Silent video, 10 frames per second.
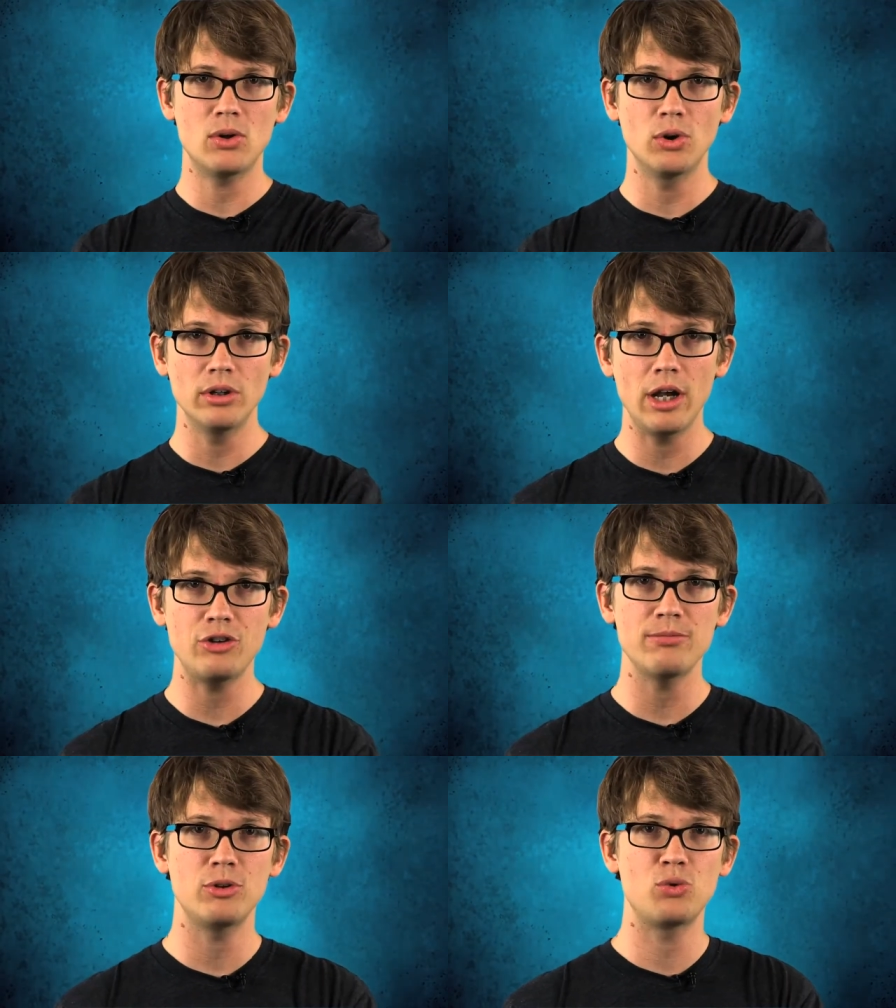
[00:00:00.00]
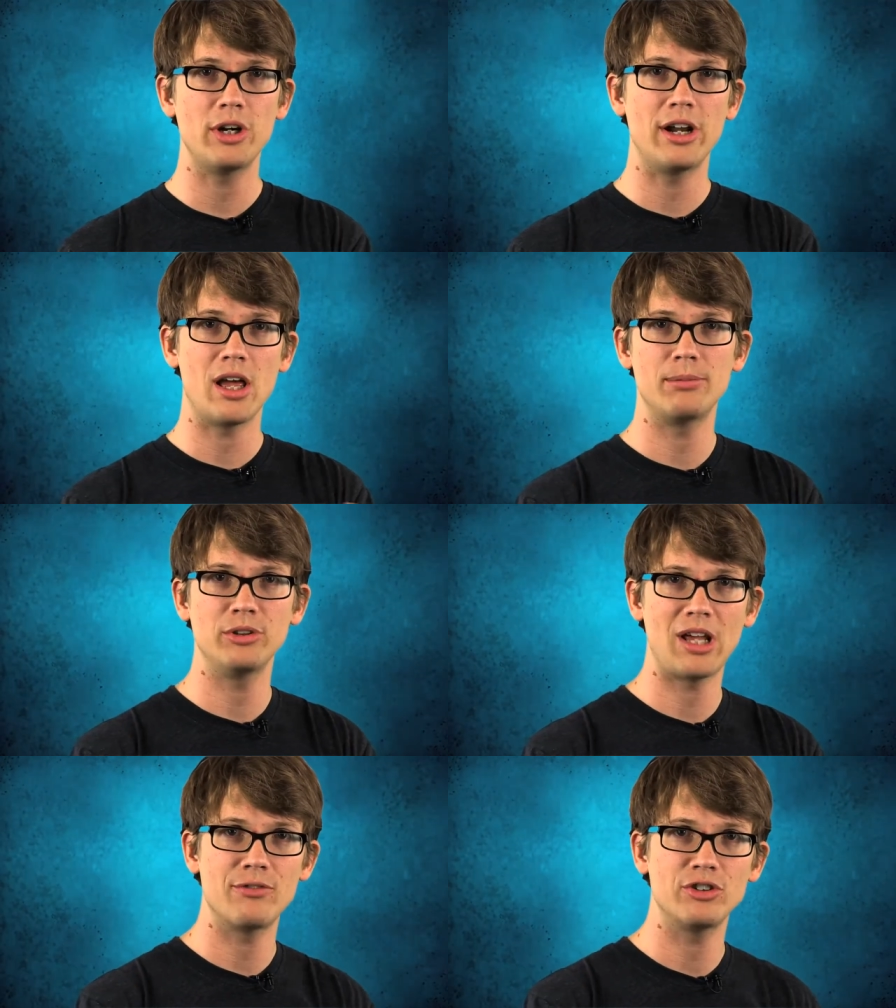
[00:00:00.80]
correlation between an
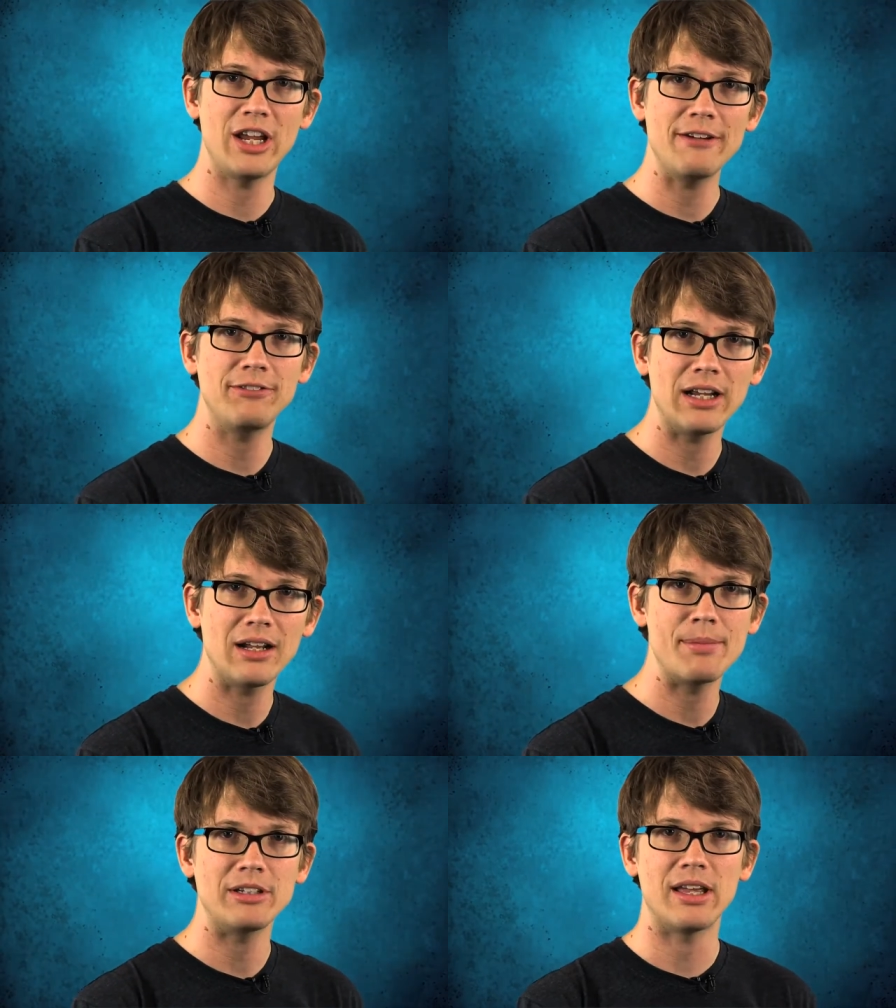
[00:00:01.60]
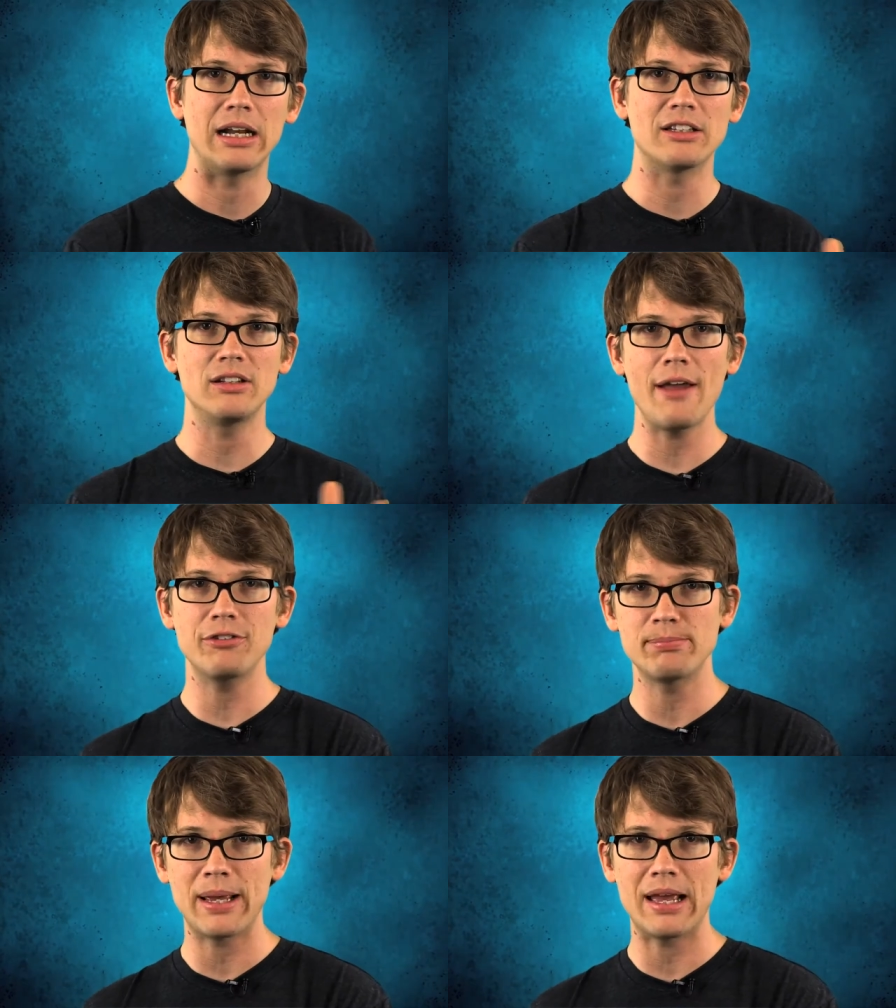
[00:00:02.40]
animal's average hayflick limit and its
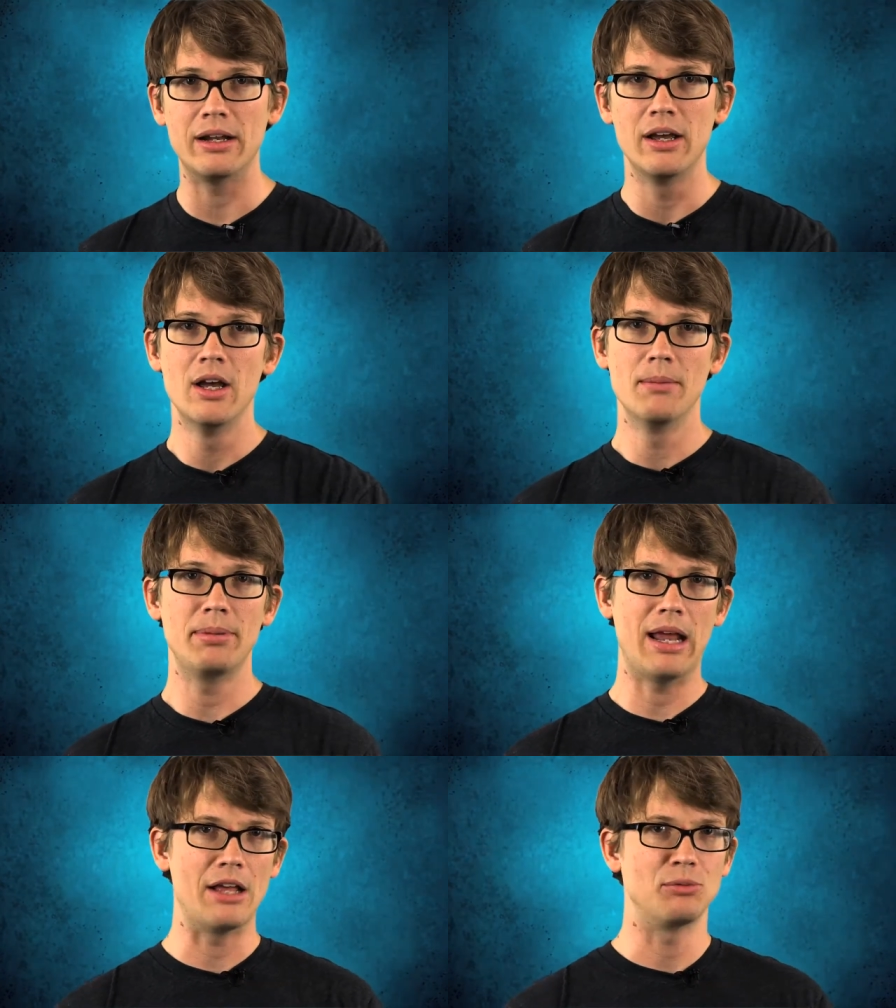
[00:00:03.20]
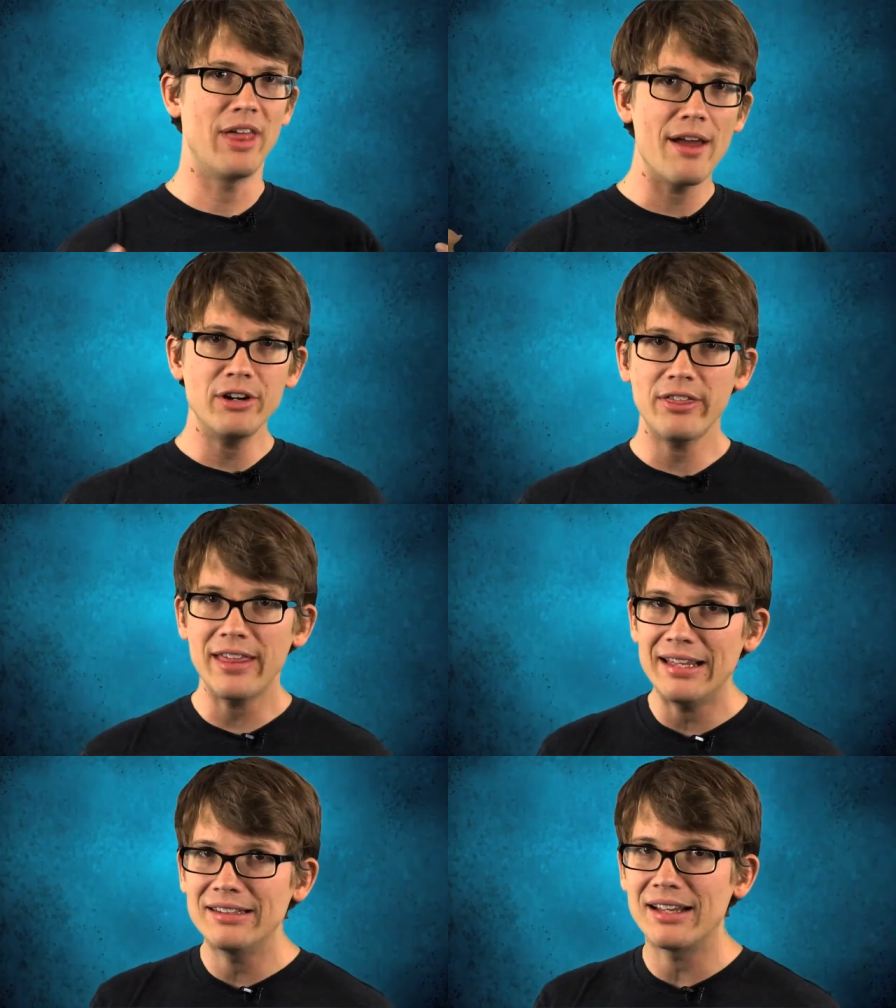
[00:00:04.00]
lifespan, but as with
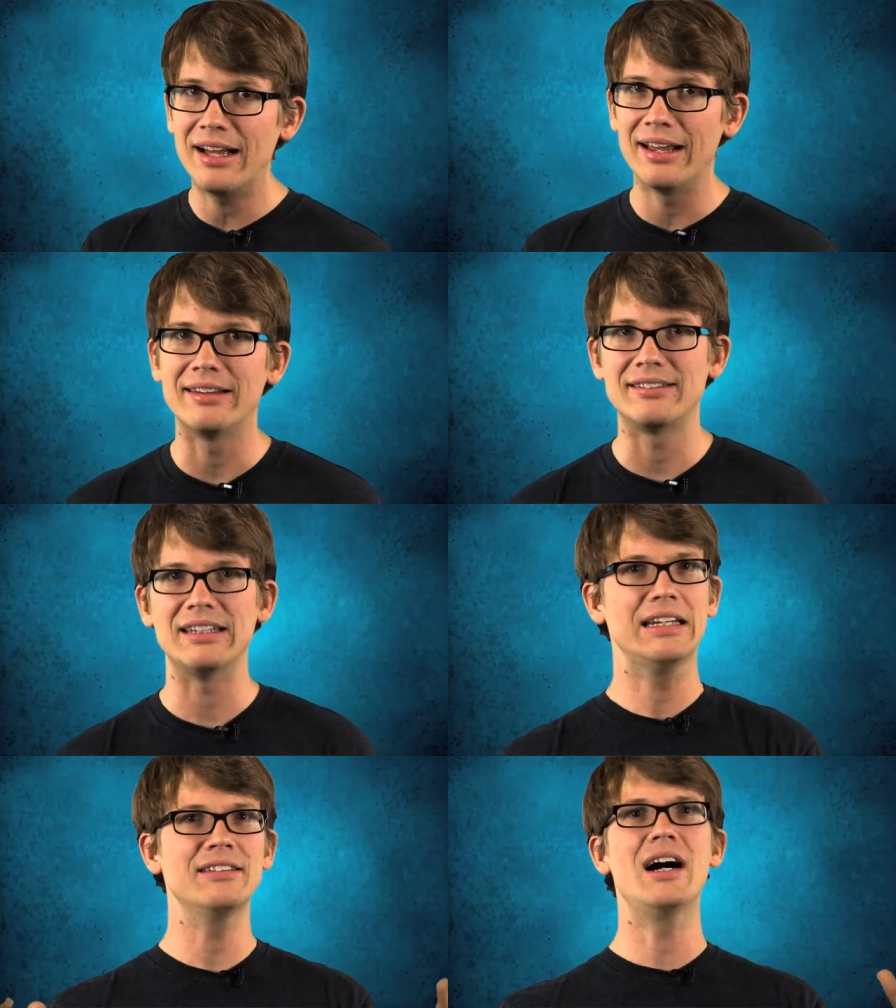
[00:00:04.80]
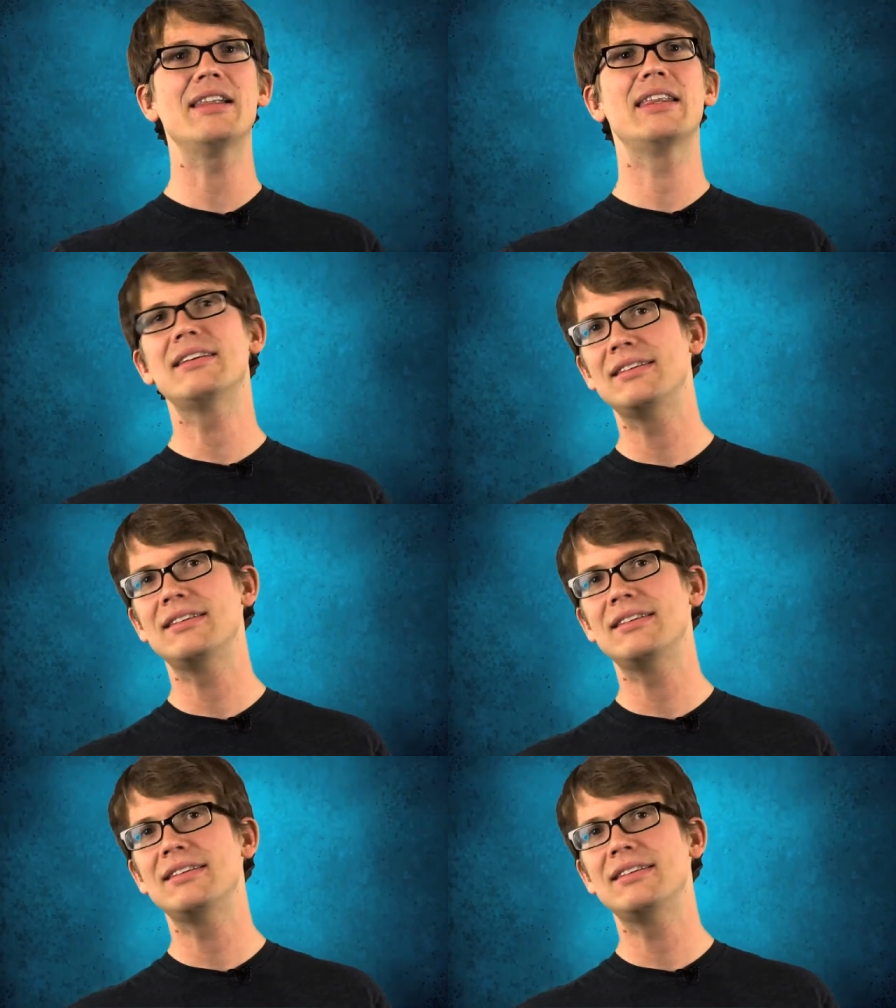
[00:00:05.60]
everything in science, it is not this